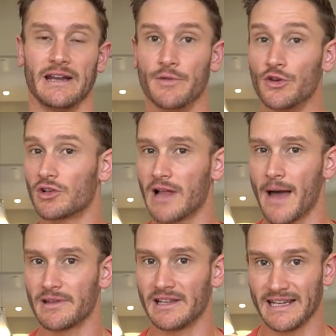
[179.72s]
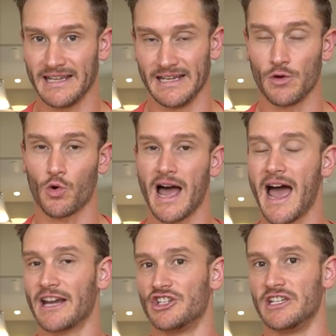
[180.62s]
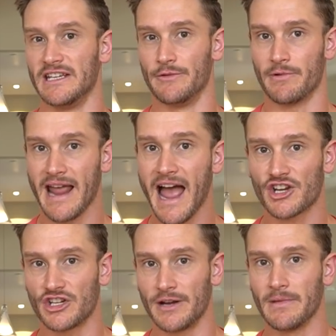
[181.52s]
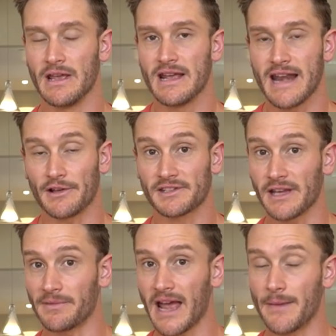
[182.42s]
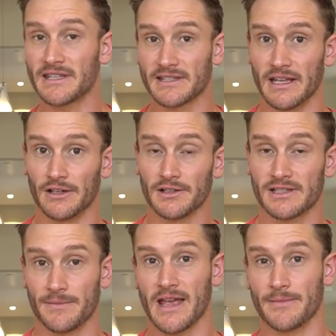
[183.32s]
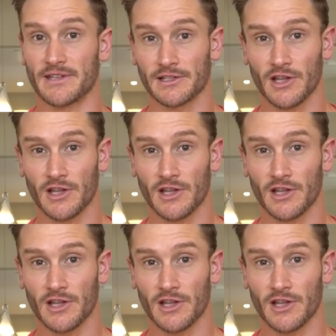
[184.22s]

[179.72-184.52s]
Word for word: an immunoglobulin E or IgE reaction. Now, sometimes it's little, sometimes it's